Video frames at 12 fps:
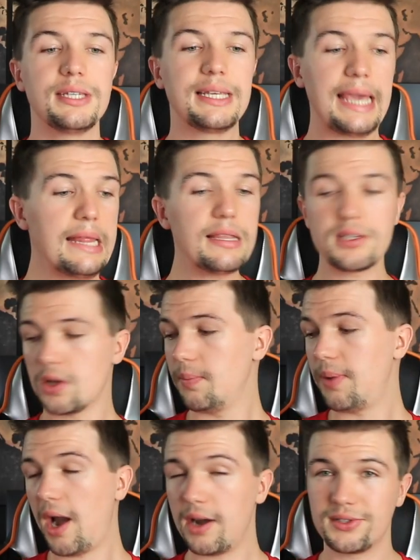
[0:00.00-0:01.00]
to get this
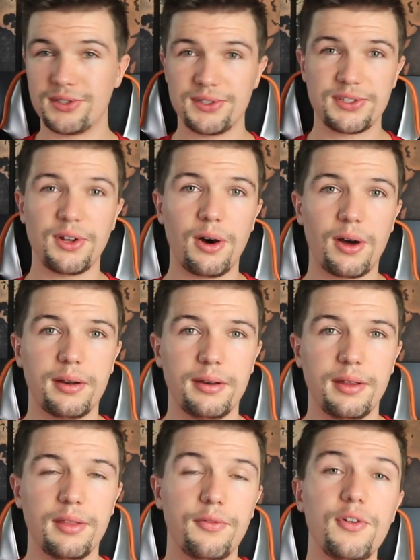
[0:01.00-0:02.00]
comparison started,
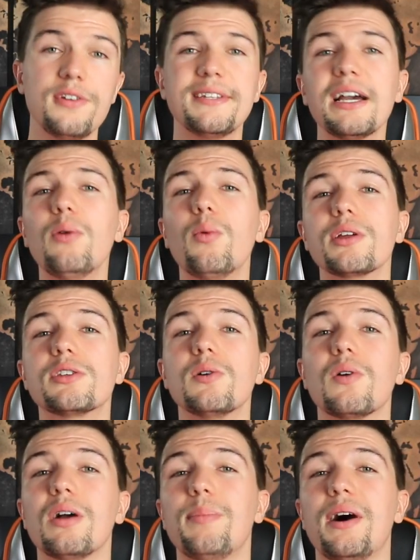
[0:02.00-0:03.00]
the first thing I want to
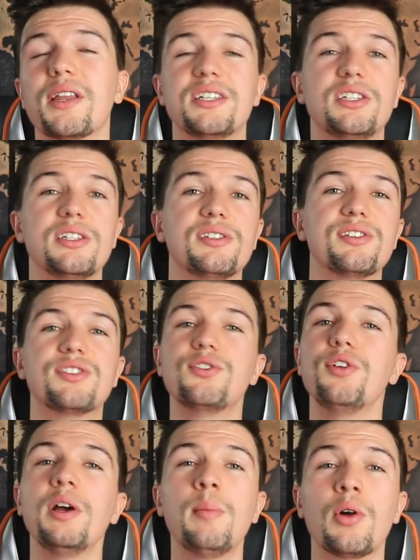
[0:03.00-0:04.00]
talk about is just the
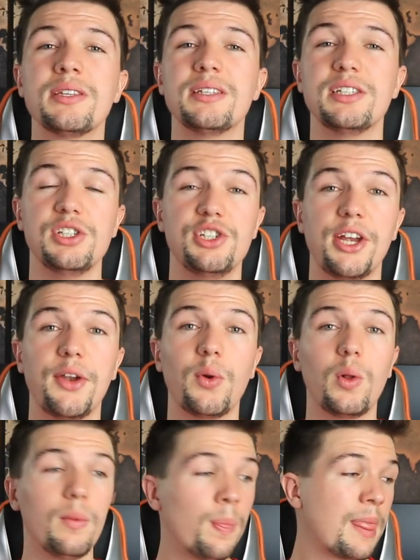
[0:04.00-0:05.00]
studio monitors in
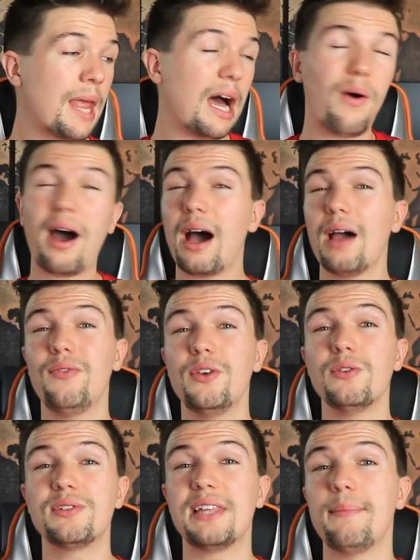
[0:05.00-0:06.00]
general, how I've
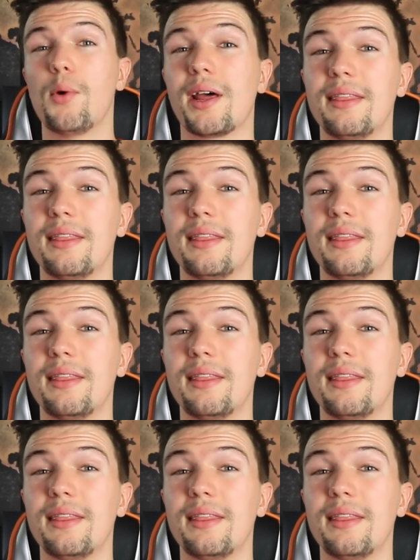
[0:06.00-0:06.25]
used them, what